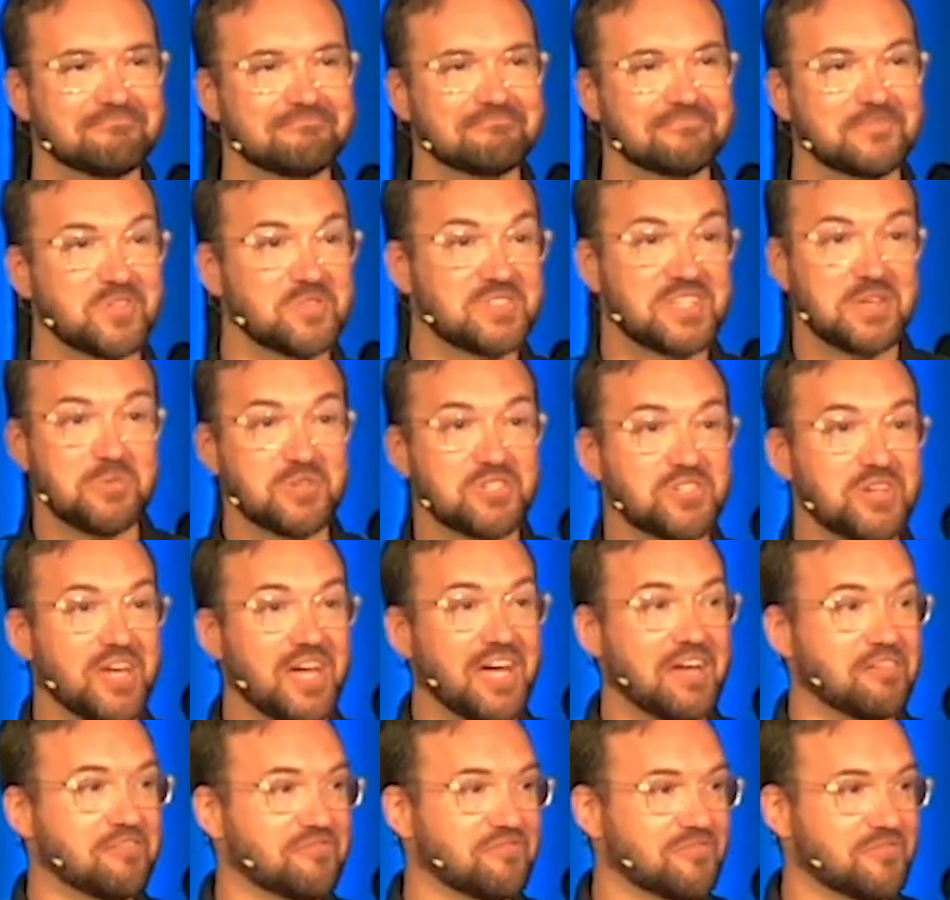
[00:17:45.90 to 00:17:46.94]
You'll see what you
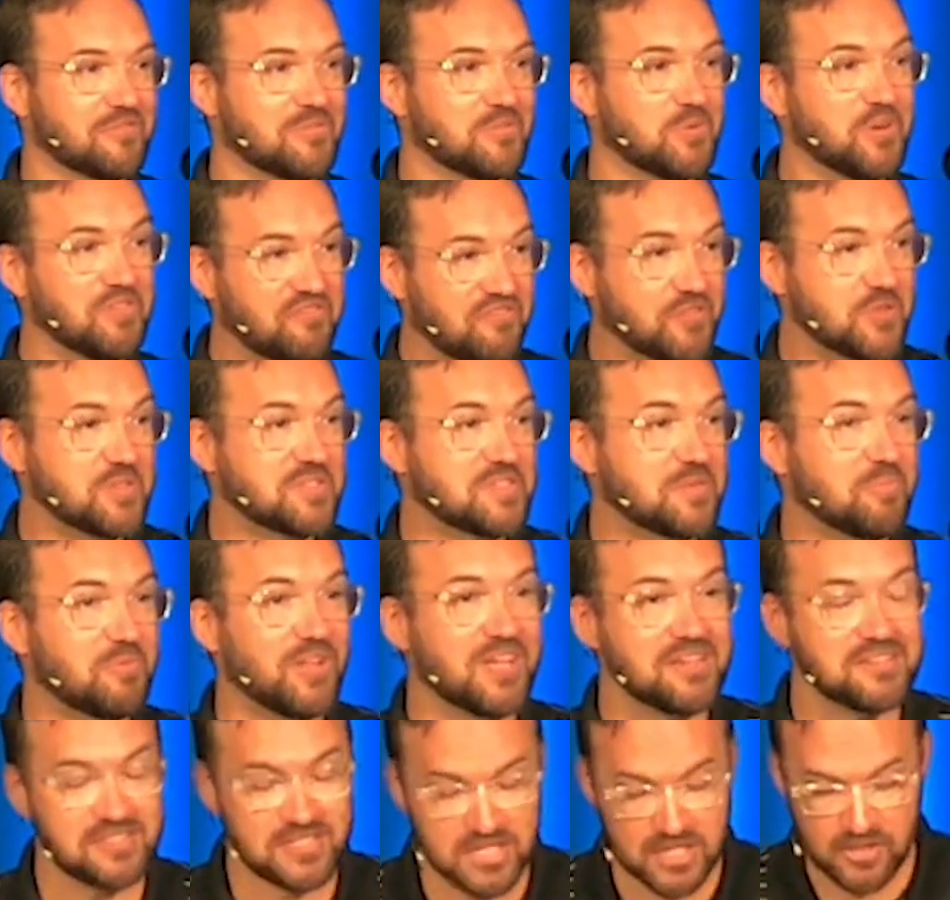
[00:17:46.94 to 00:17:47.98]
have. What food
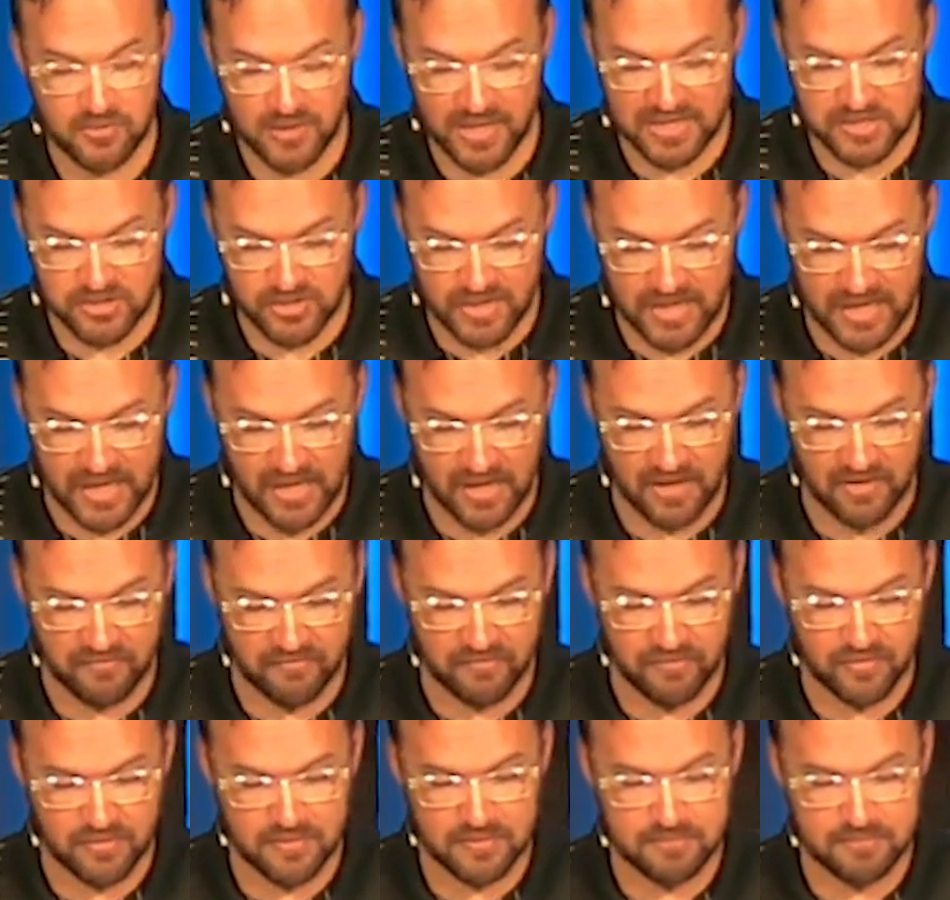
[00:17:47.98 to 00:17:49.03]
supplies do you actually have?